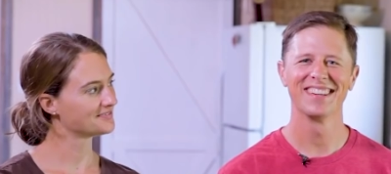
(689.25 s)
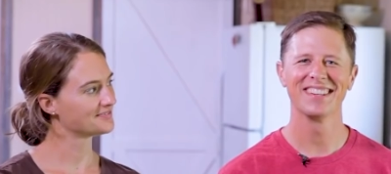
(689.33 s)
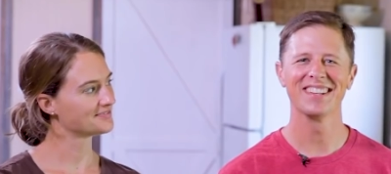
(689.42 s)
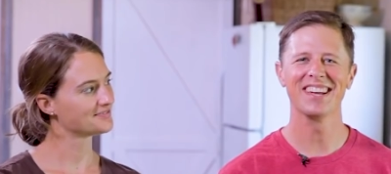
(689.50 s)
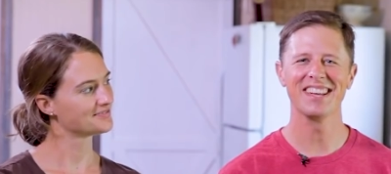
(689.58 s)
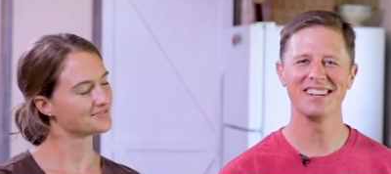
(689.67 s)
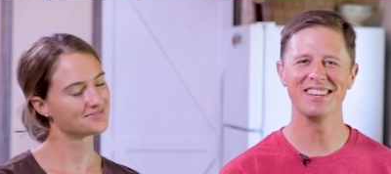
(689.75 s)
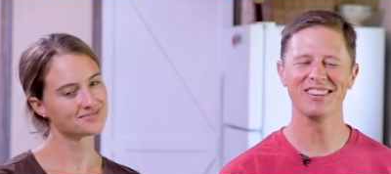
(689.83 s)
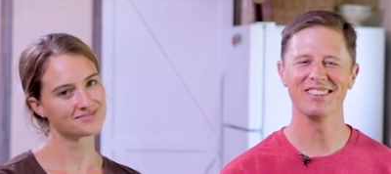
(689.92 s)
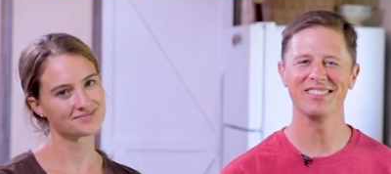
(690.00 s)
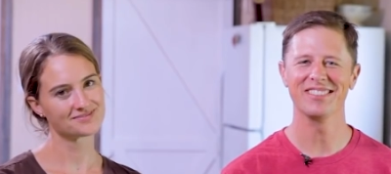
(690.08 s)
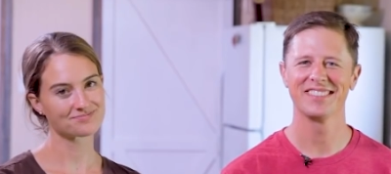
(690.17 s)

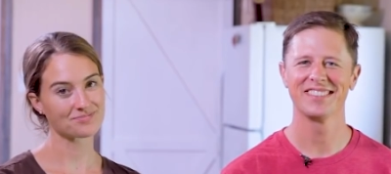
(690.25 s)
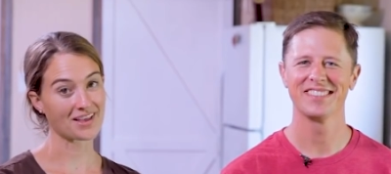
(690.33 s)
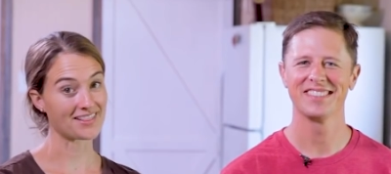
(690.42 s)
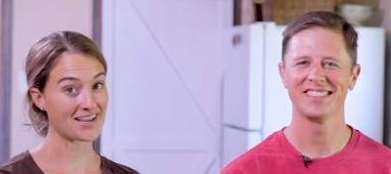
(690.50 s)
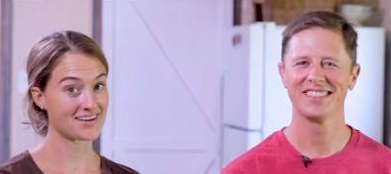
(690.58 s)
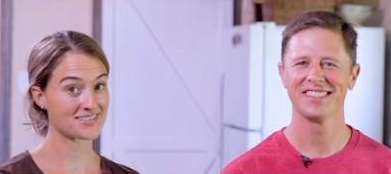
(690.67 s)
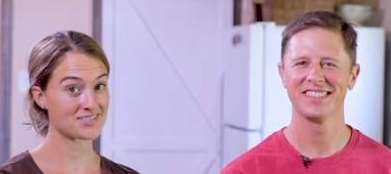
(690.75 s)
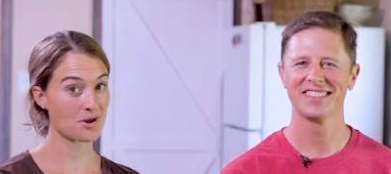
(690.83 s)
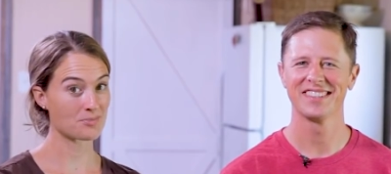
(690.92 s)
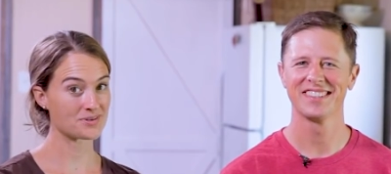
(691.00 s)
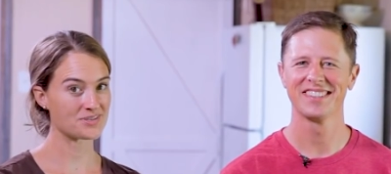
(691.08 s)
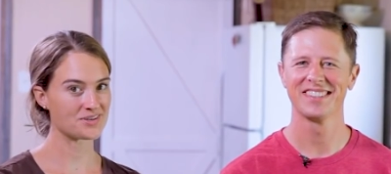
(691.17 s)
Speaker 1: LANDiO.
Speaker 2: Land is
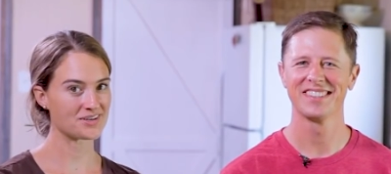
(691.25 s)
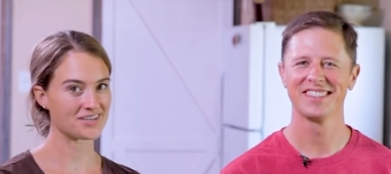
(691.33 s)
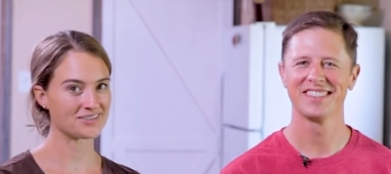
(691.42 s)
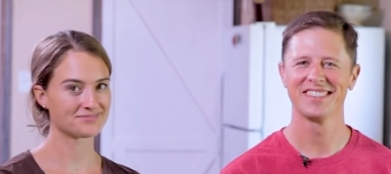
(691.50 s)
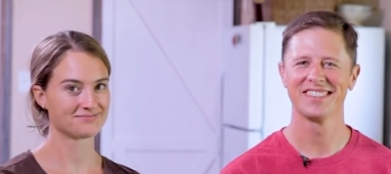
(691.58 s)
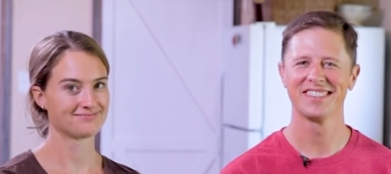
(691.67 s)
Opportunity.